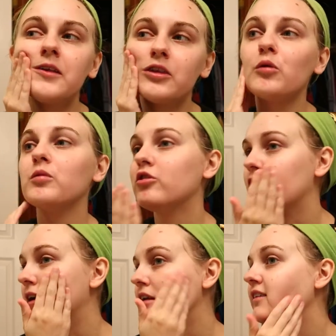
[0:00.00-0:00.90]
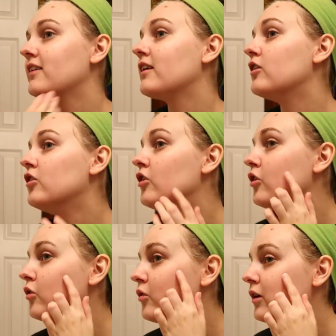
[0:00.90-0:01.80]
Deal with the dryness, because I
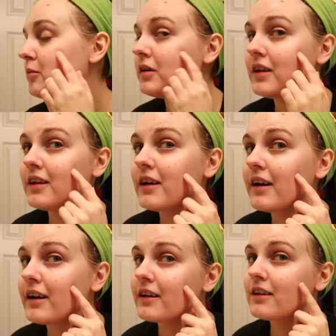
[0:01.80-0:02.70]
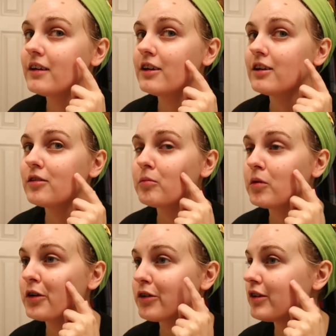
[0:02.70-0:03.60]
know I'm getting an acne
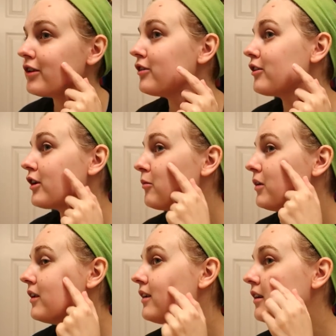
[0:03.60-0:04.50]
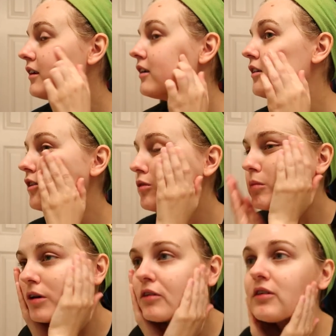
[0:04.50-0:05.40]
mark right there. Like, I'm getting a little
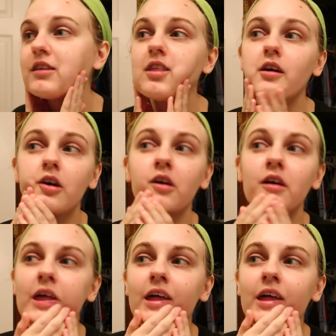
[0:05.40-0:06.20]
mark right there.